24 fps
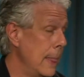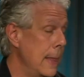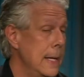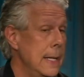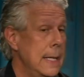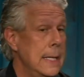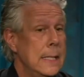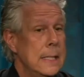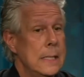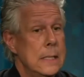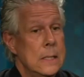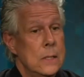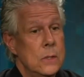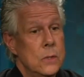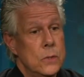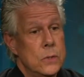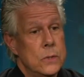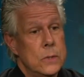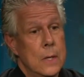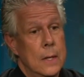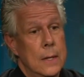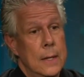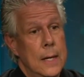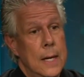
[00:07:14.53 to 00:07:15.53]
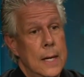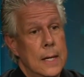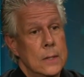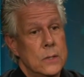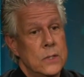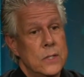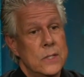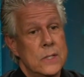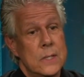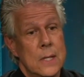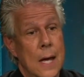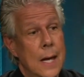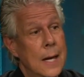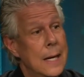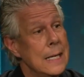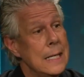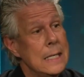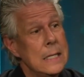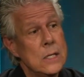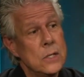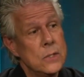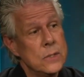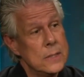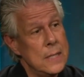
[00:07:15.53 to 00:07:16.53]
is
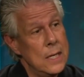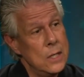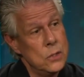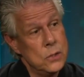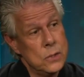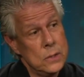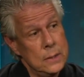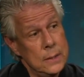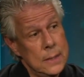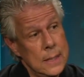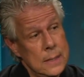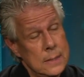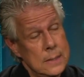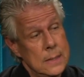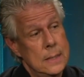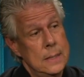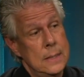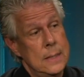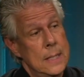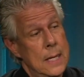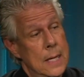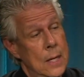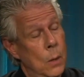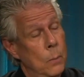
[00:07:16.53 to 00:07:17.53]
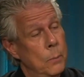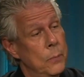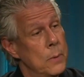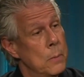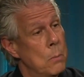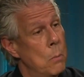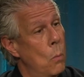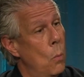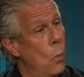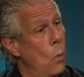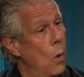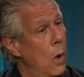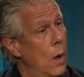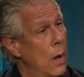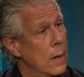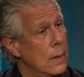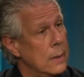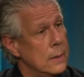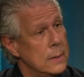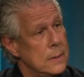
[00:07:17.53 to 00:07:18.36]
assigned essentially to help them walk,